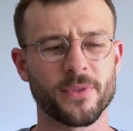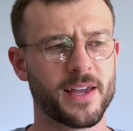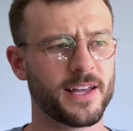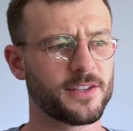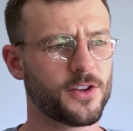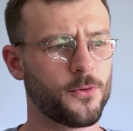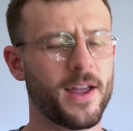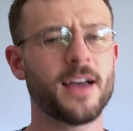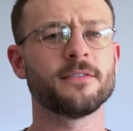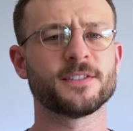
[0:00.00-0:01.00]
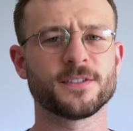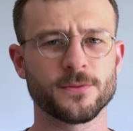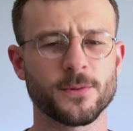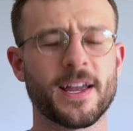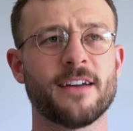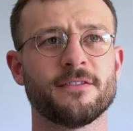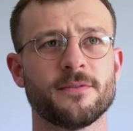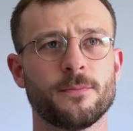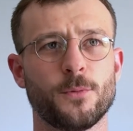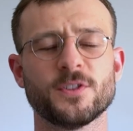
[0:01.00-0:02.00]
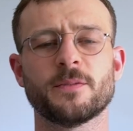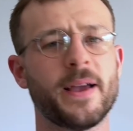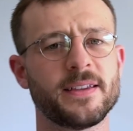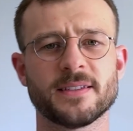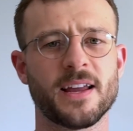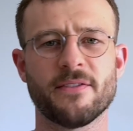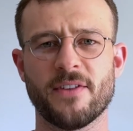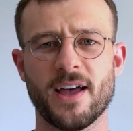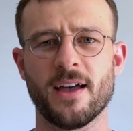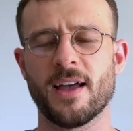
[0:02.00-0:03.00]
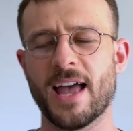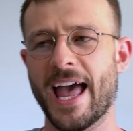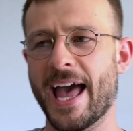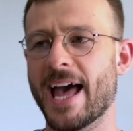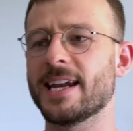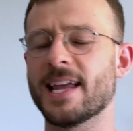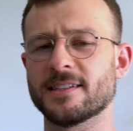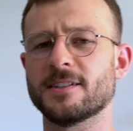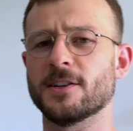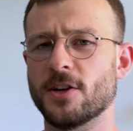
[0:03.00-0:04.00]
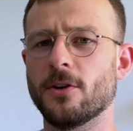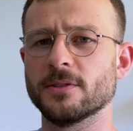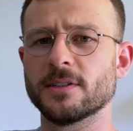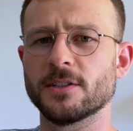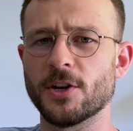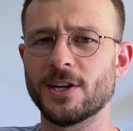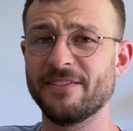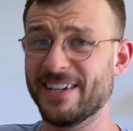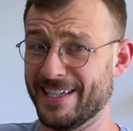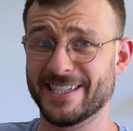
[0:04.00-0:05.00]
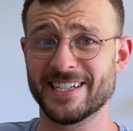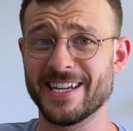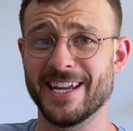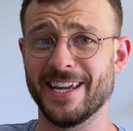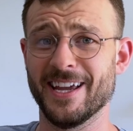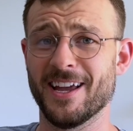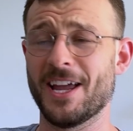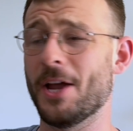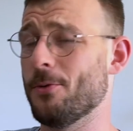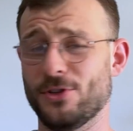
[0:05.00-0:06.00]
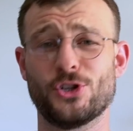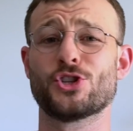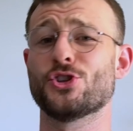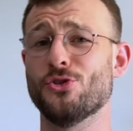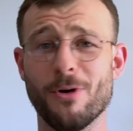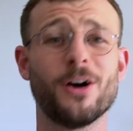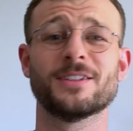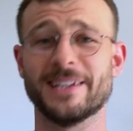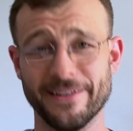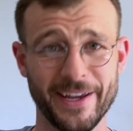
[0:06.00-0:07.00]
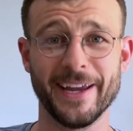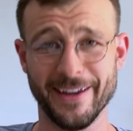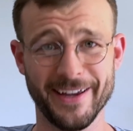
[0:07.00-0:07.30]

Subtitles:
And so we have more space than I've ever had as an adult. Living in Sydney, it was shoebox living.